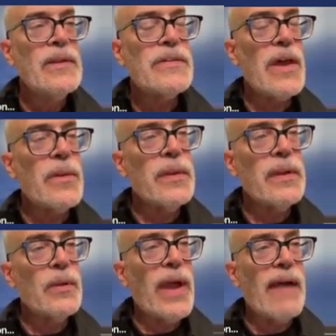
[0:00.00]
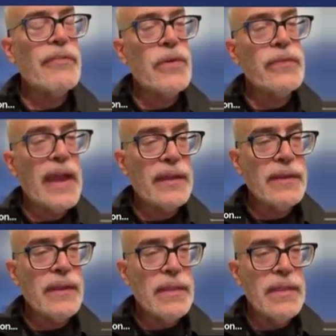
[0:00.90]
So after you've
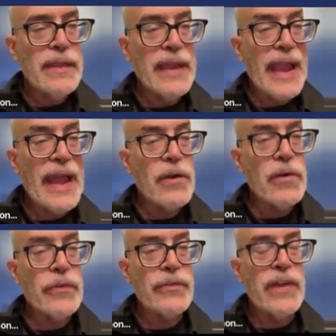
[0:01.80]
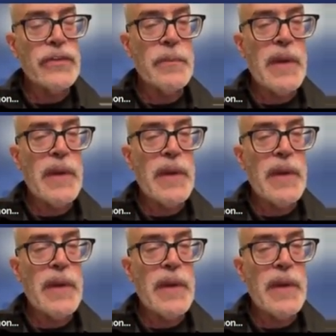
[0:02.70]
gotten the editor's attention,